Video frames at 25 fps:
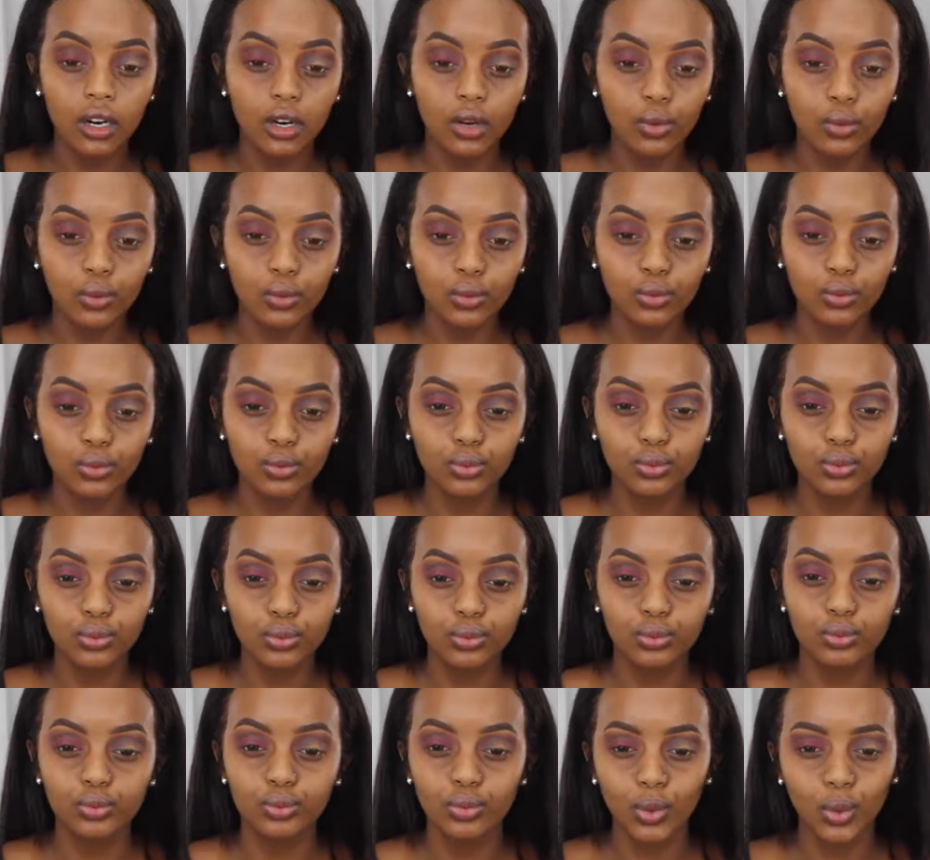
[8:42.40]
Oh,
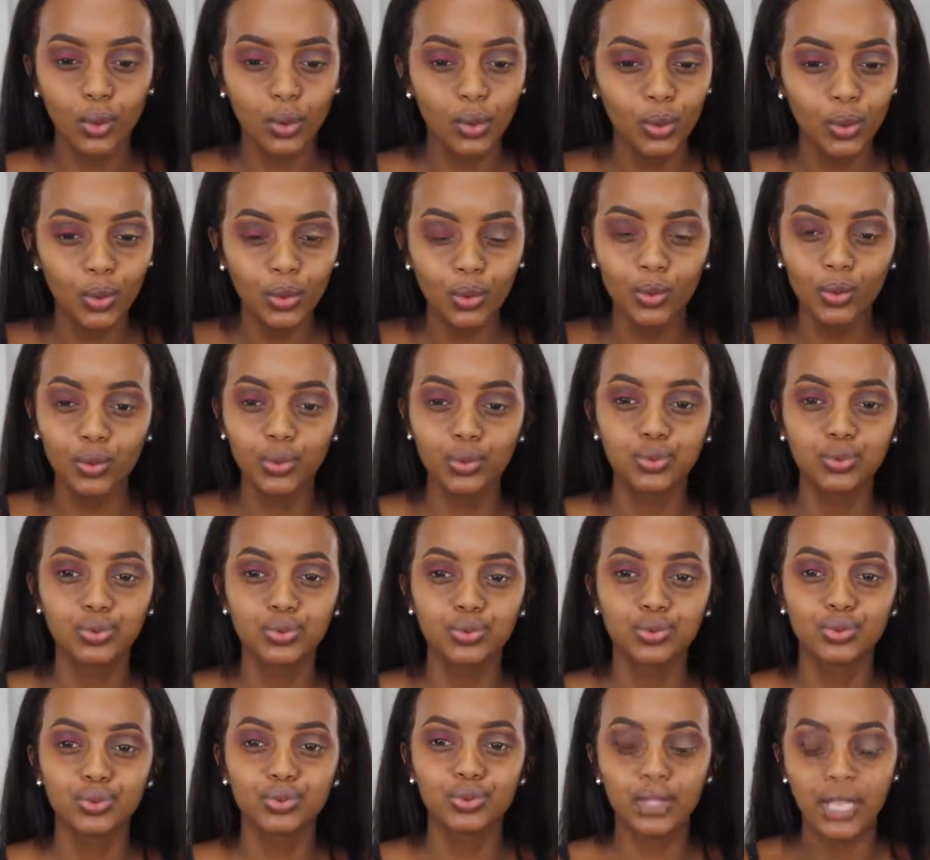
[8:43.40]
oh,
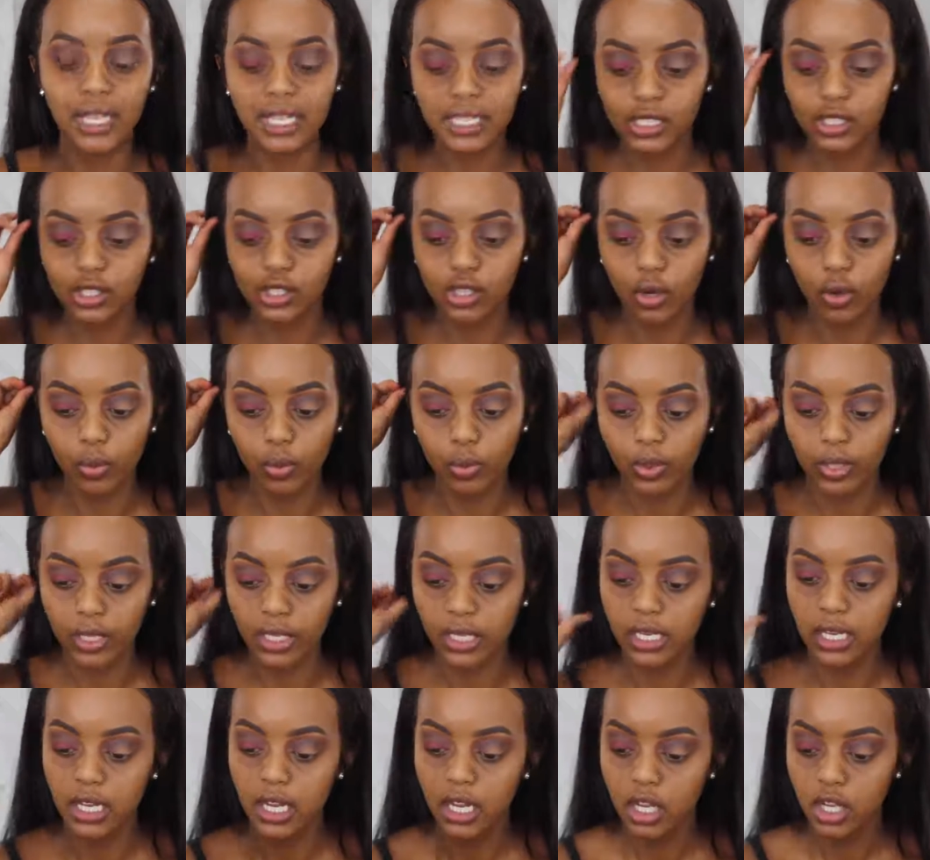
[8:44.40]
that's so
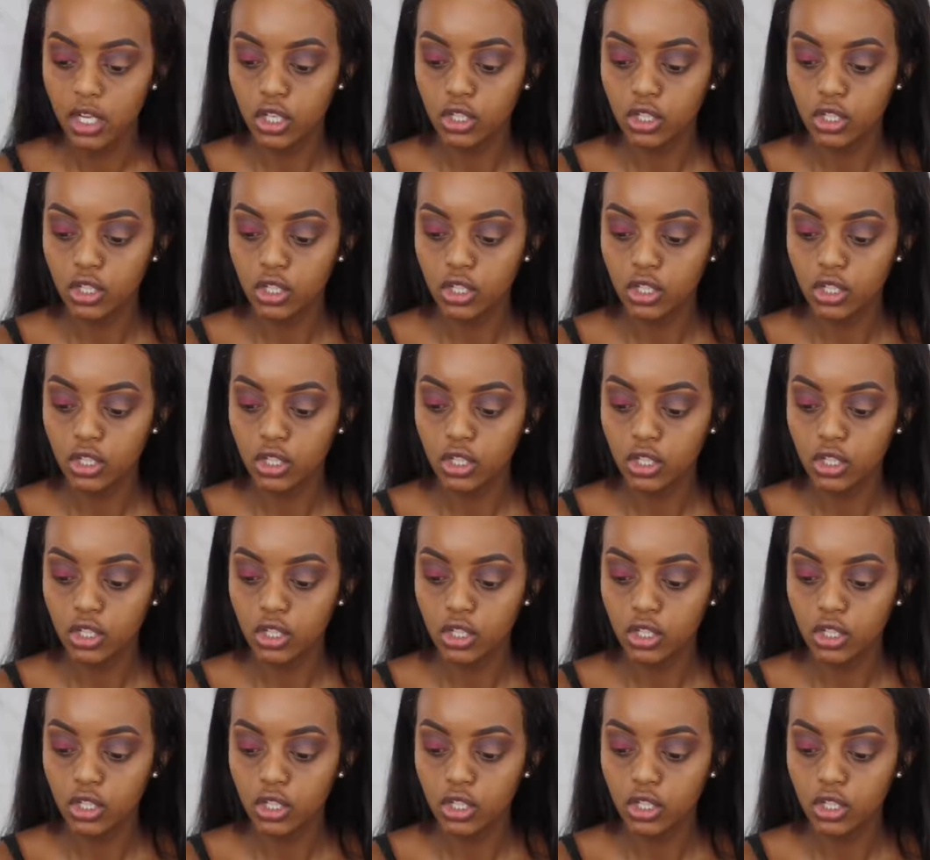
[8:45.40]
pretty.